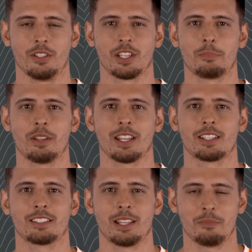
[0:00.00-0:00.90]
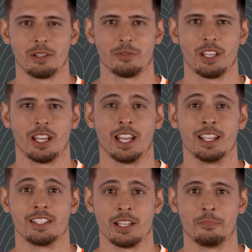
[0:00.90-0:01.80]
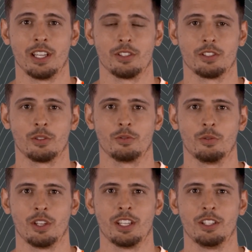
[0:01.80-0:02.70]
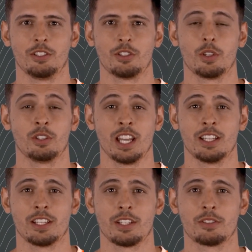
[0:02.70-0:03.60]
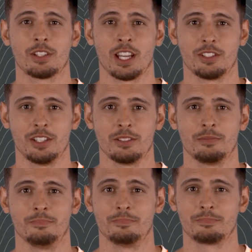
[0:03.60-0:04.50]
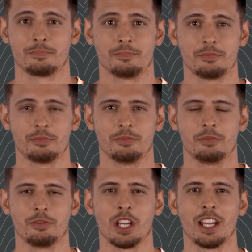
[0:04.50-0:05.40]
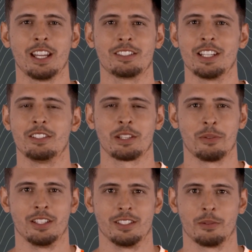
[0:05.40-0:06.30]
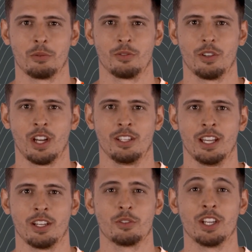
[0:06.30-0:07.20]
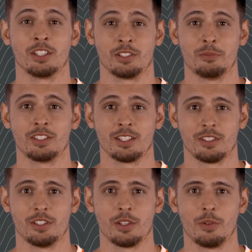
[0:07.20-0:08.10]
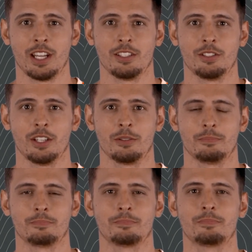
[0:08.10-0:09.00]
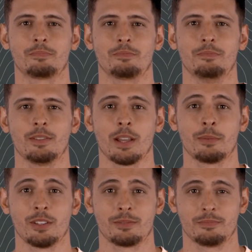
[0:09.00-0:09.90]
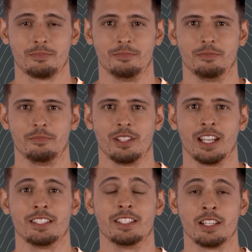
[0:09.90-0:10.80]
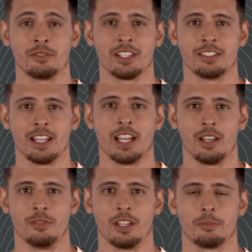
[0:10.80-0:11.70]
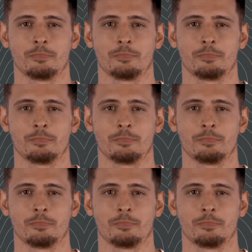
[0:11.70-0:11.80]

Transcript: heat-related symptoms and take measures to avoid heat stroke and heat exhaustion. Check out Safety Made Simple for online training specific to your industry. Remember, stay safe and stay healthy.